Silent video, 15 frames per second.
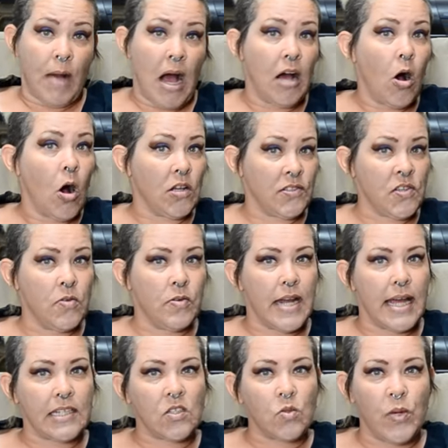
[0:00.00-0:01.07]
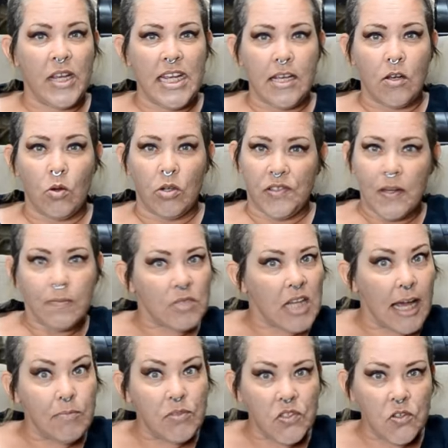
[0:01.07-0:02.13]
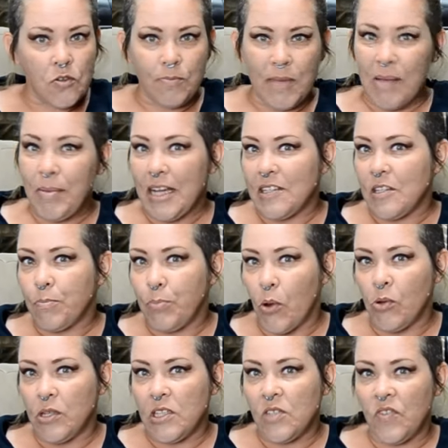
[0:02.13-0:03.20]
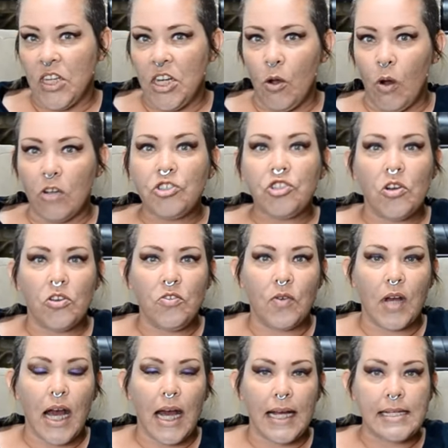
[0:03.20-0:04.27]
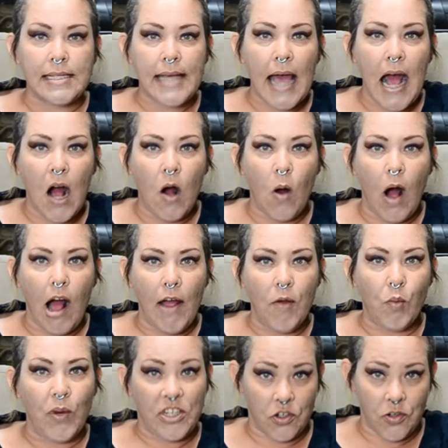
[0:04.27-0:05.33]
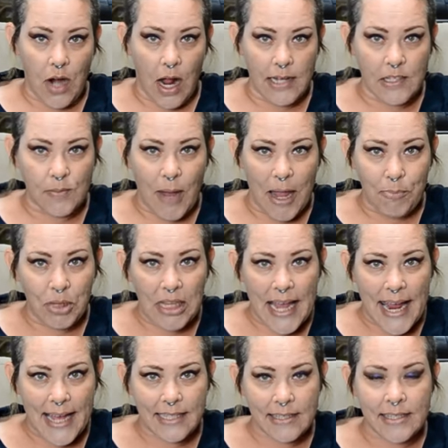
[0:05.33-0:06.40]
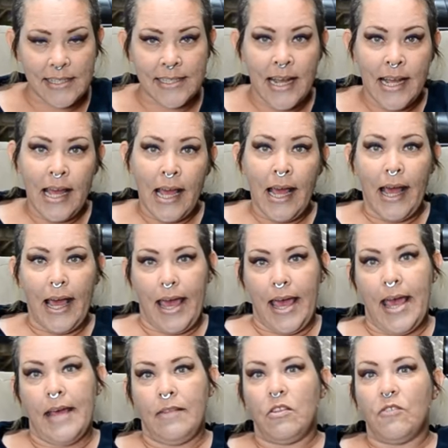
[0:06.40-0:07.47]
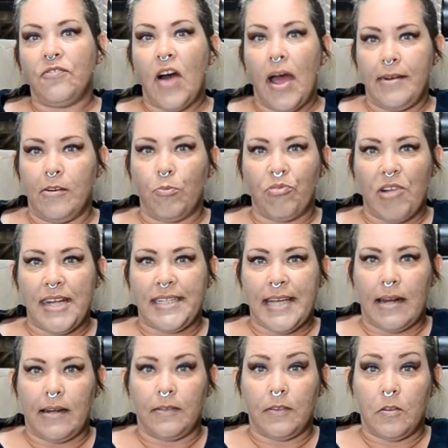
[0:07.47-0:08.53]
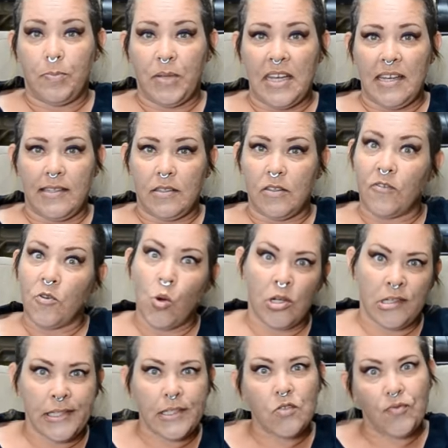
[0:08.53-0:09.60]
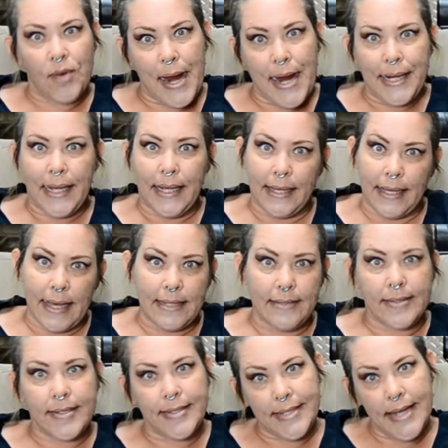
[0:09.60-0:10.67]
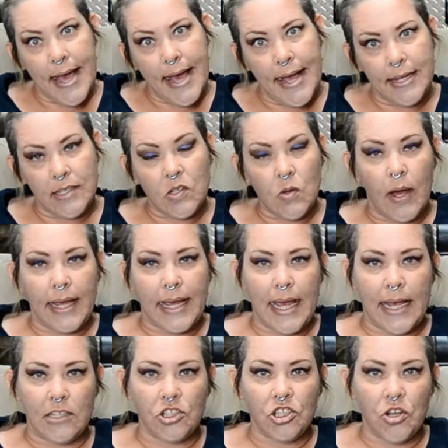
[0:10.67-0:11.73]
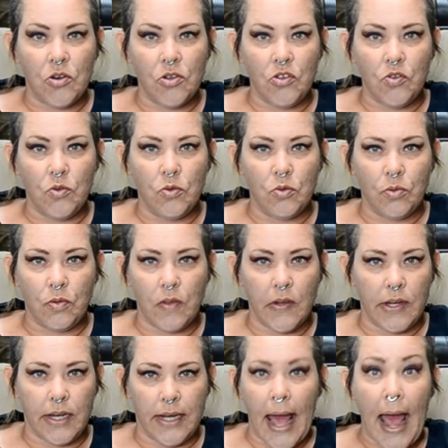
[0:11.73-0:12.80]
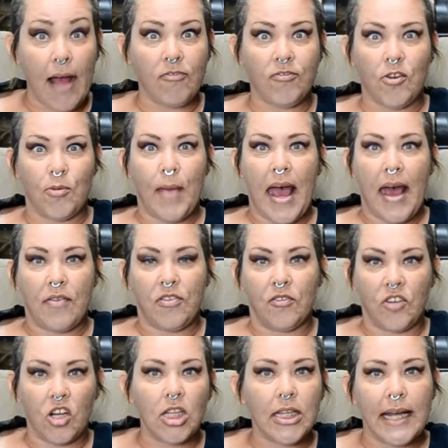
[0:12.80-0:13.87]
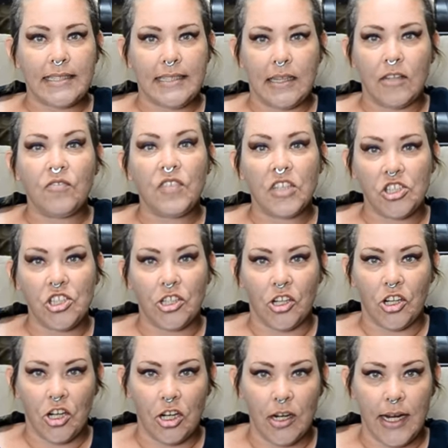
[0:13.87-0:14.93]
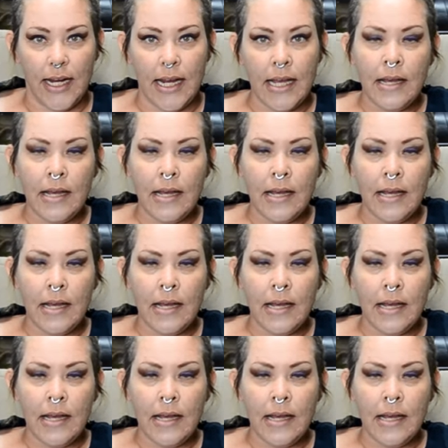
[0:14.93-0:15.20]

Also next week or sometime soon, maybe as a bonus video, I'll show you guys how I winterize my plants and the final breakdown of the bins. Of course, it's raining again today, so I can't show you the aftermath of collecting the fish in a hurry.